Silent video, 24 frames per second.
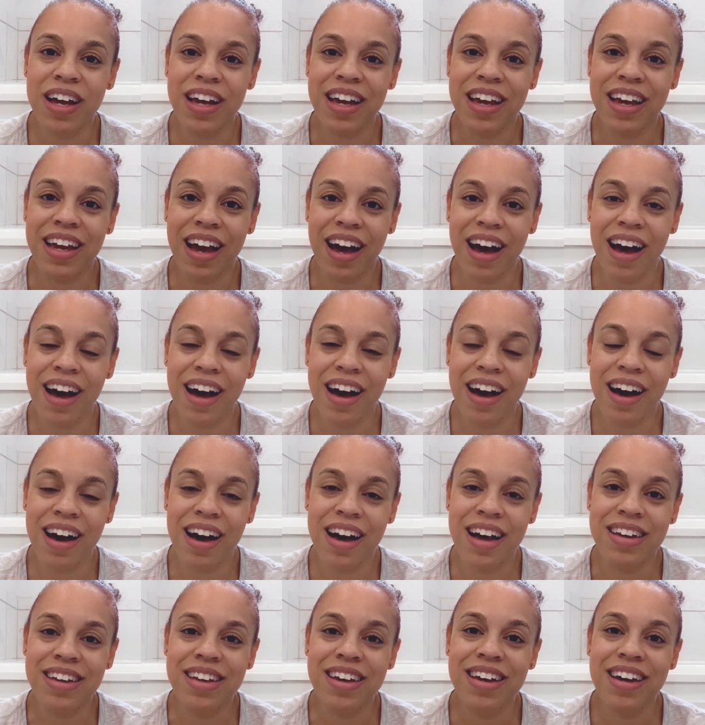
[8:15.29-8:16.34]

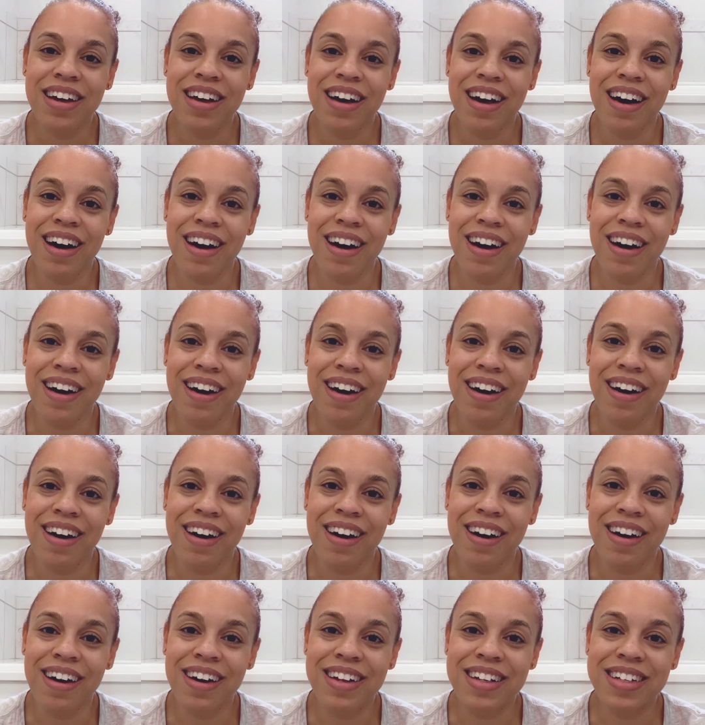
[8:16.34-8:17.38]
God
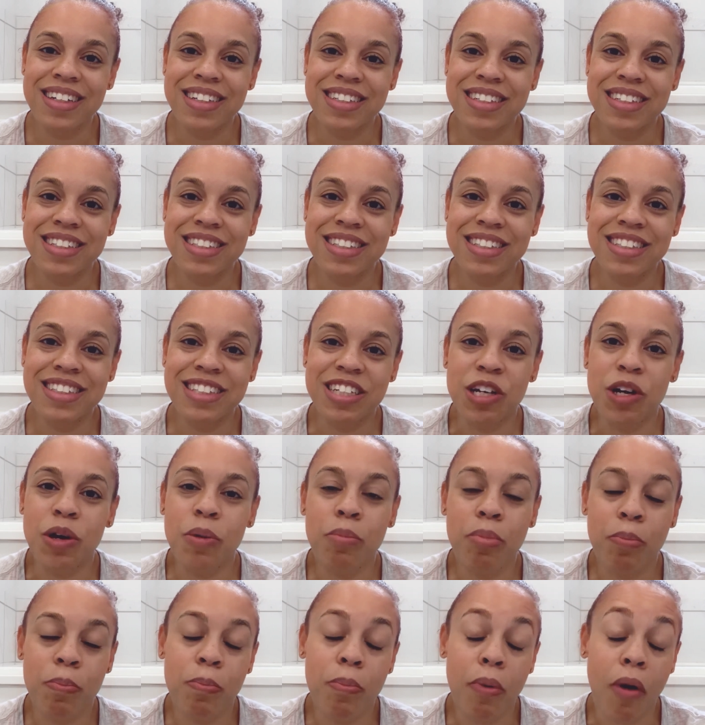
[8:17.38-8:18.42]

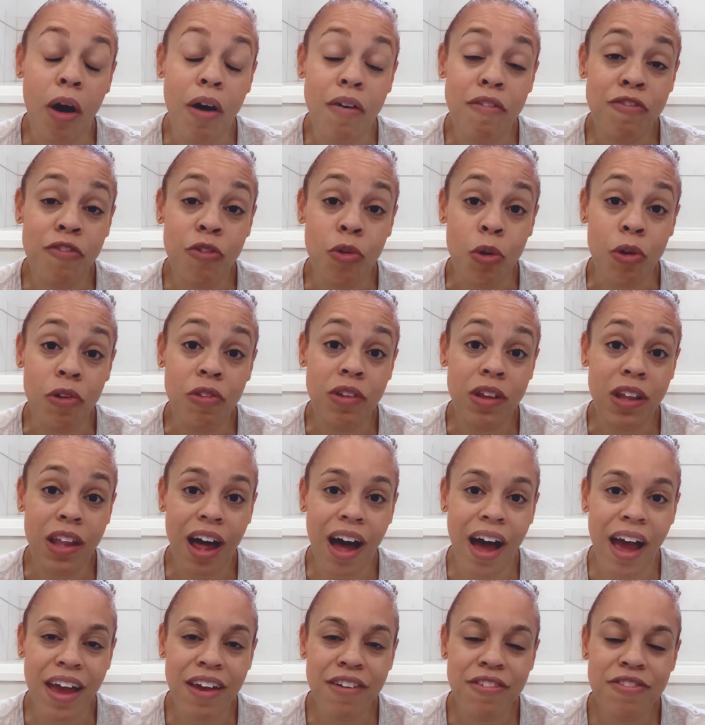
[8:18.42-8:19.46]
still brought forth
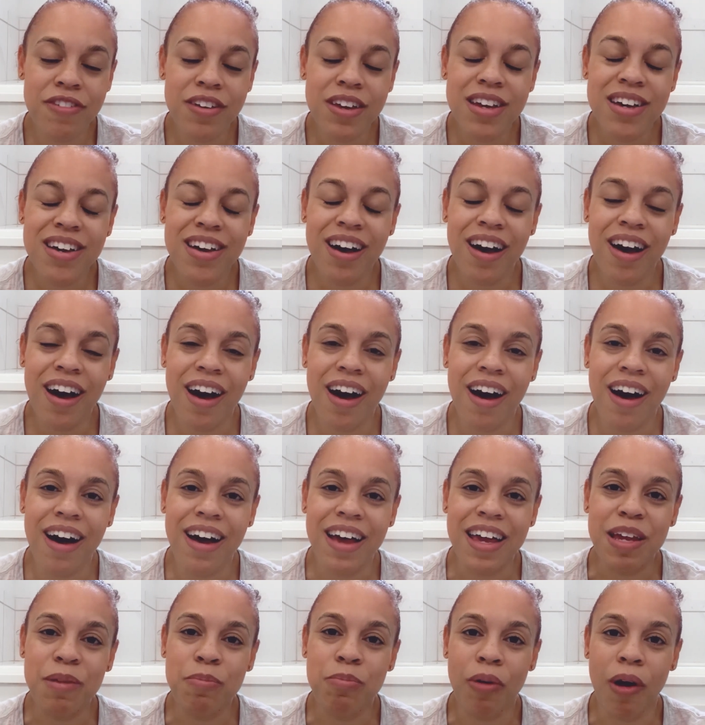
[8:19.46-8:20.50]
life.
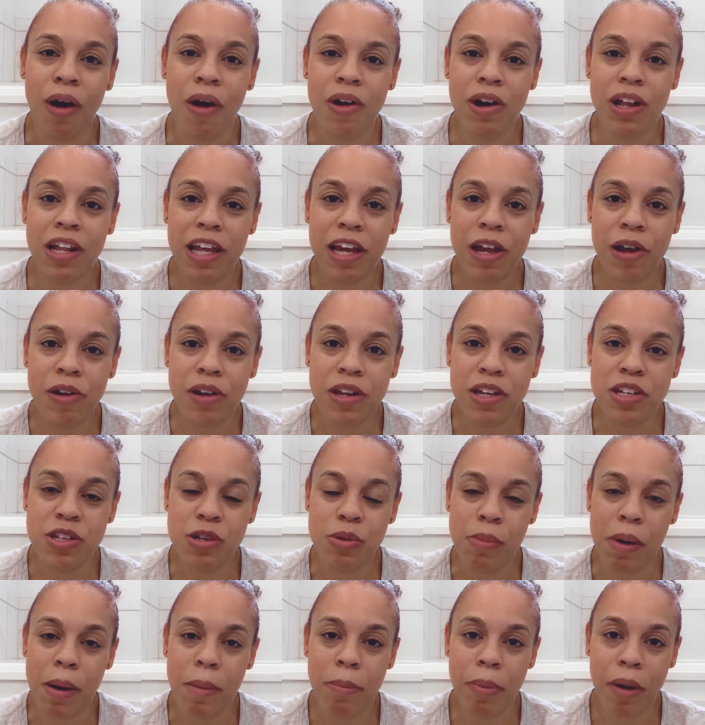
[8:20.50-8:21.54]
He brought clarity to
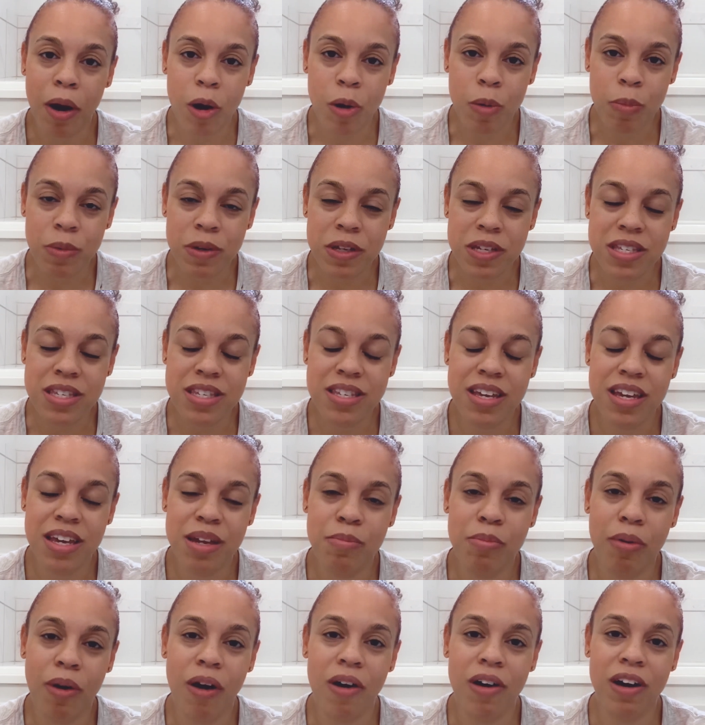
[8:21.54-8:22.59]
my purpose. He
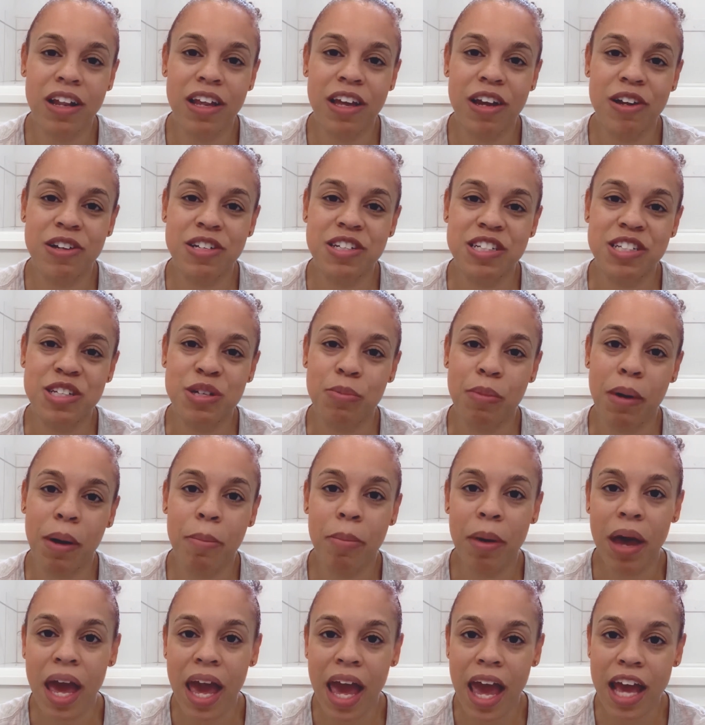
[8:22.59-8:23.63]
brought clarity to my
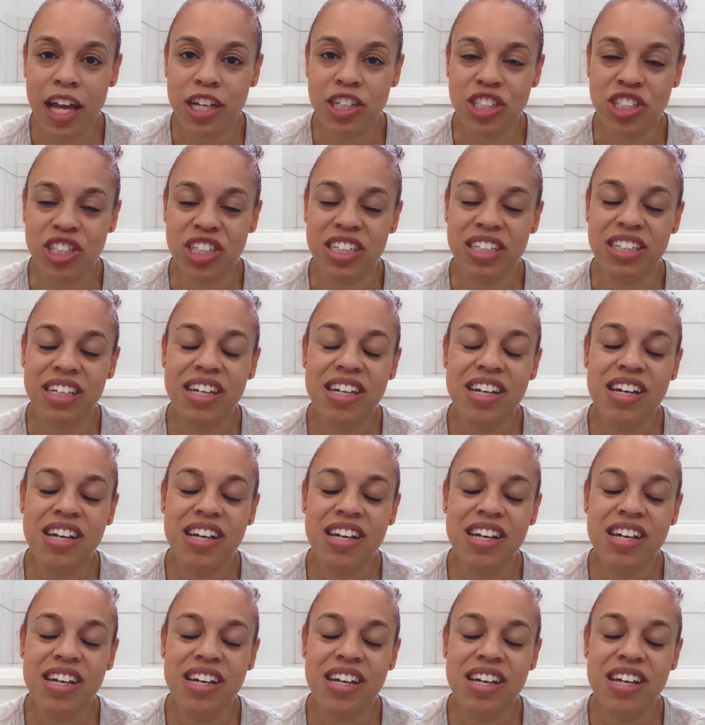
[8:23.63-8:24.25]
passion.